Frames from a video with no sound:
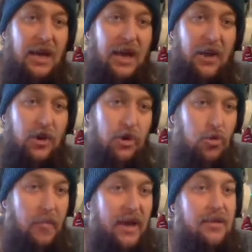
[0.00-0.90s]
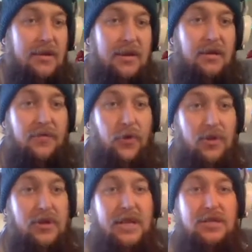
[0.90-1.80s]
a new method for
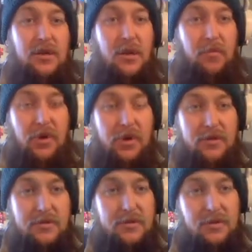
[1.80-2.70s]
the legendary birds.